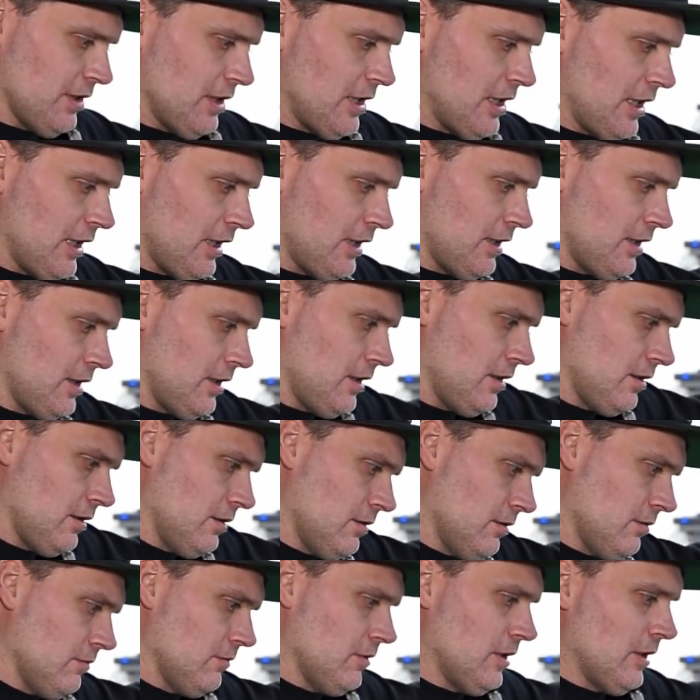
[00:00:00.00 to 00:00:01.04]
like.
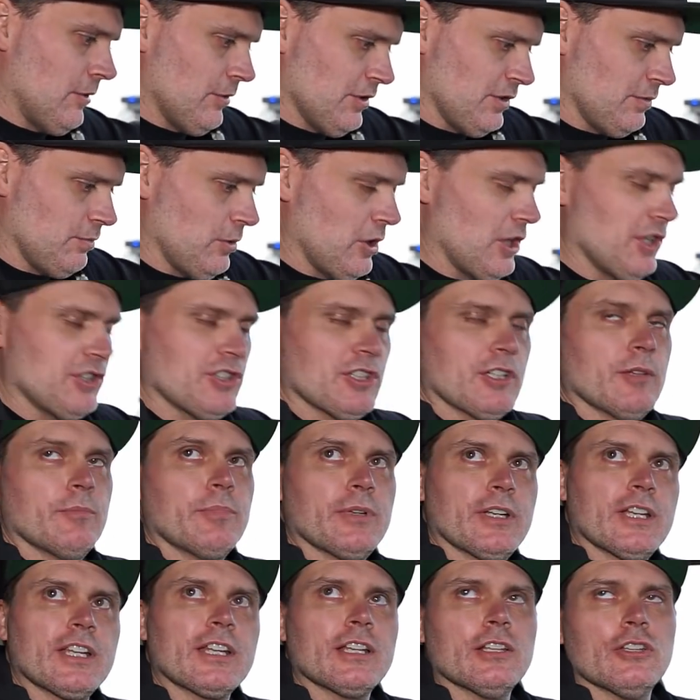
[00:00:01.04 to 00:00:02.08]
Well, I was watching it,
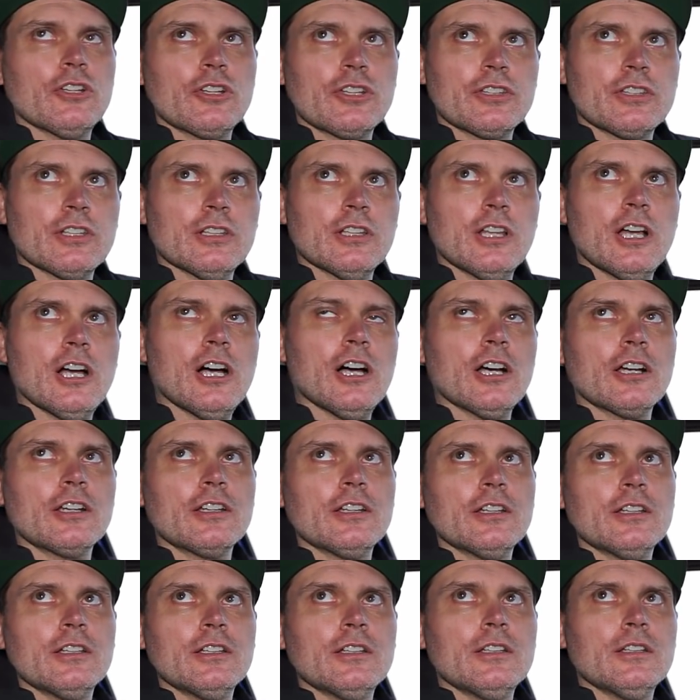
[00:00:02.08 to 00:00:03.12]
but I gotta look at the log.
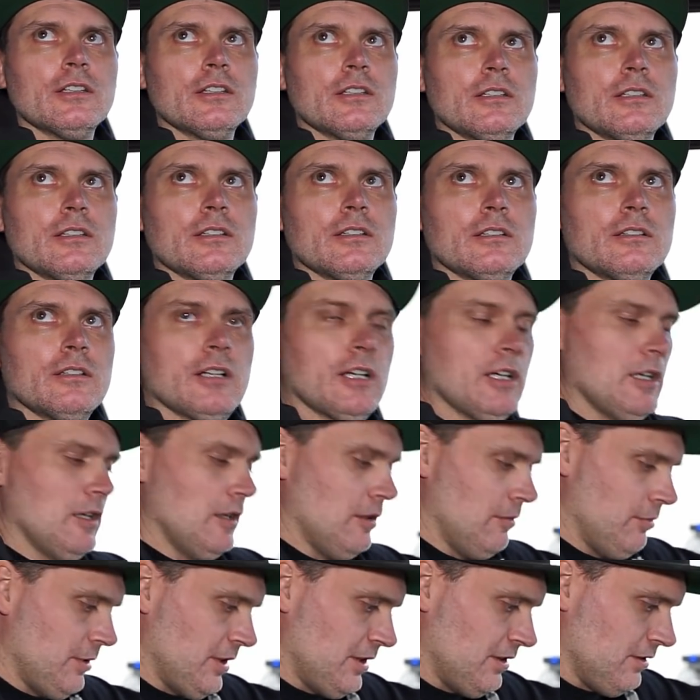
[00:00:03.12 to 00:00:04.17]

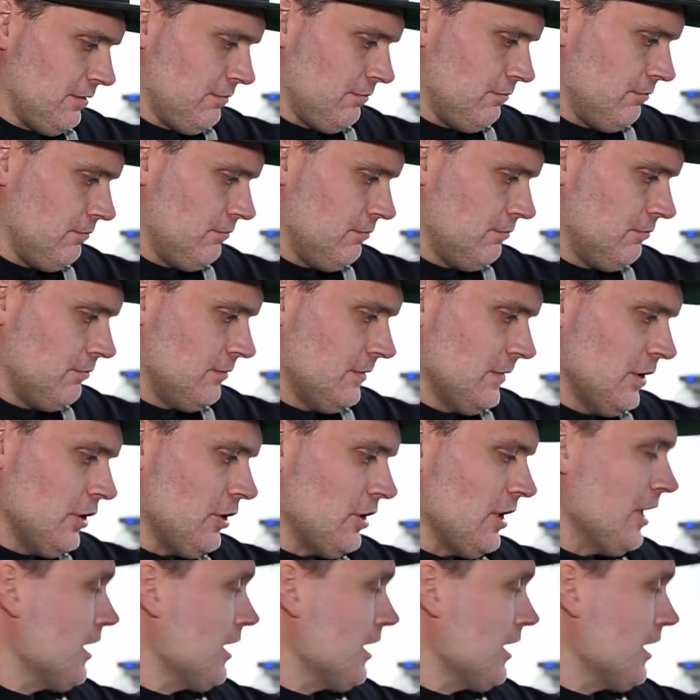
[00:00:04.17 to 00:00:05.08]
But looked